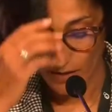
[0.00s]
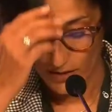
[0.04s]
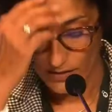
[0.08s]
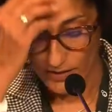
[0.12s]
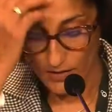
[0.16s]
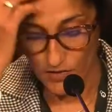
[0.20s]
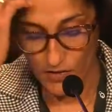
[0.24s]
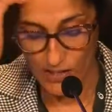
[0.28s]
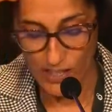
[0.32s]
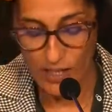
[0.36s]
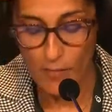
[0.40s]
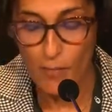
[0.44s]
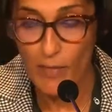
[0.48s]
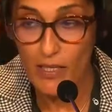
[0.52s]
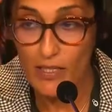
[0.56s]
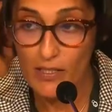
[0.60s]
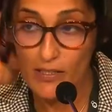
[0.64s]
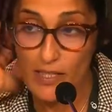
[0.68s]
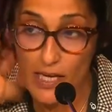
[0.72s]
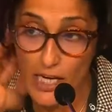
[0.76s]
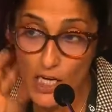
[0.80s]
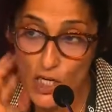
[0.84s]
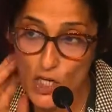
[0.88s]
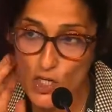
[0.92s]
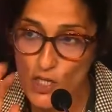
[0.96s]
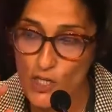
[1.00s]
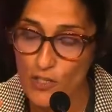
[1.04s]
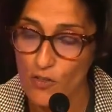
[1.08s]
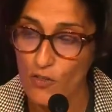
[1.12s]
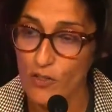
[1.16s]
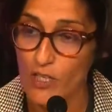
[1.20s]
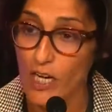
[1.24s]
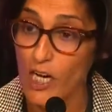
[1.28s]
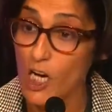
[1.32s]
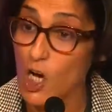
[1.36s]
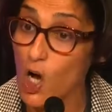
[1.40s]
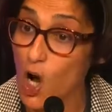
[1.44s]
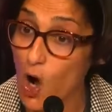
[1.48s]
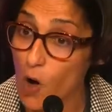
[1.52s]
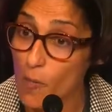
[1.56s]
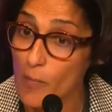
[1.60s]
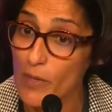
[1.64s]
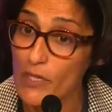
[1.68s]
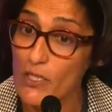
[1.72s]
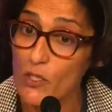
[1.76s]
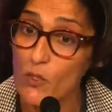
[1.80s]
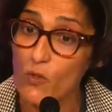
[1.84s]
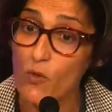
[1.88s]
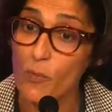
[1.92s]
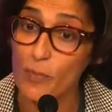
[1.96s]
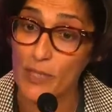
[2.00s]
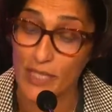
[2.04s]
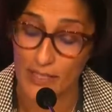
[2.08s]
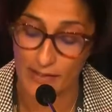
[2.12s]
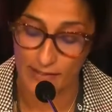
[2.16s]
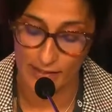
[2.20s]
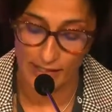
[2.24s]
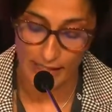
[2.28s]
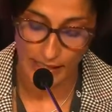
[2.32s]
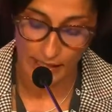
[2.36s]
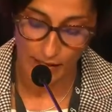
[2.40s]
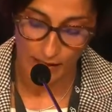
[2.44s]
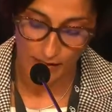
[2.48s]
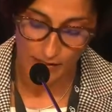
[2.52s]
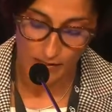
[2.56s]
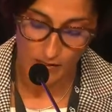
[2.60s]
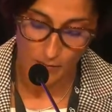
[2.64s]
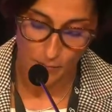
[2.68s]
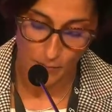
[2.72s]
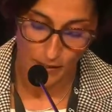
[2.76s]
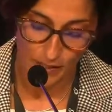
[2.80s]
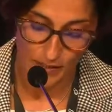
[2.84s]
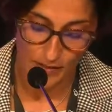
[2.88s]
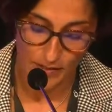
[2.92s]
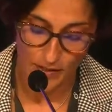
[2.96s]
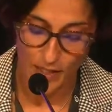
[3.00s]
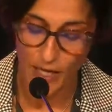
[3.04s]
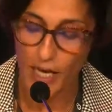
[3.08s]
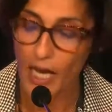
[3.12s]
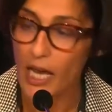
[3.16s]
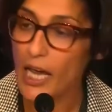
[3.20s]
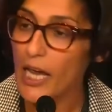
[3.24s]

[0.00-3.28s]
the recommendation on a common European data space,